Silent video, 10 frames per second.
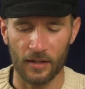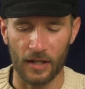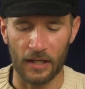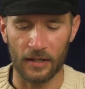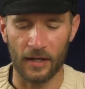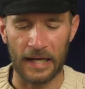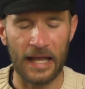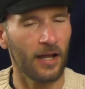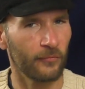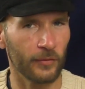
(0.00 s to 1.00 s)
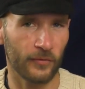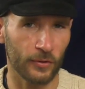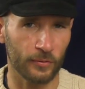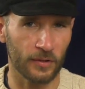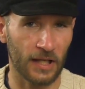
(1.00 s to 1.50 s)
Uh, I have
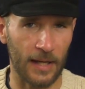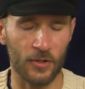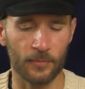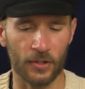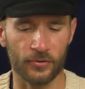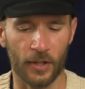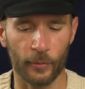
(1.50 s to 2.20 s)
reviewed Cabbie's Mixture.